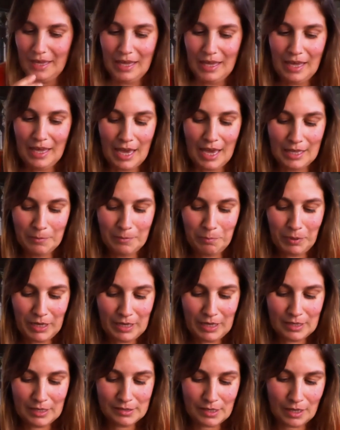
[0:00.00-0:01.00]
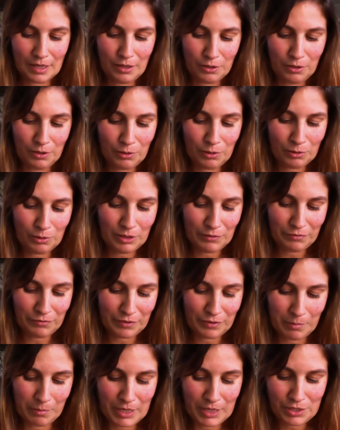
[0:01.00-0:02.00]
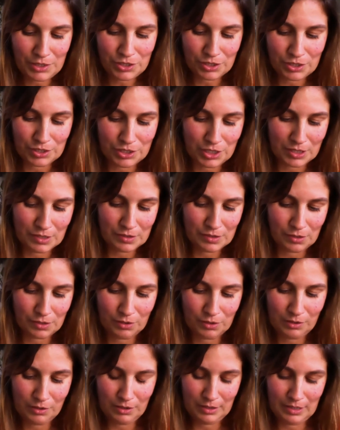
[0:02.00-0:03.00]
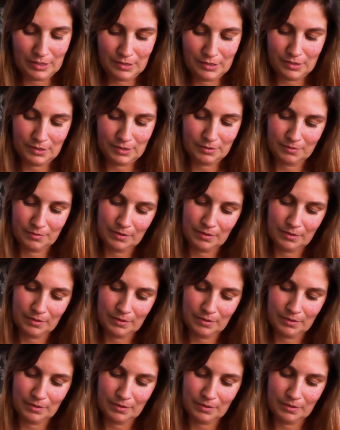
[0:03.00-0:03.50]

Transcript: Right. And plus, I don't know if I mentioned this or it's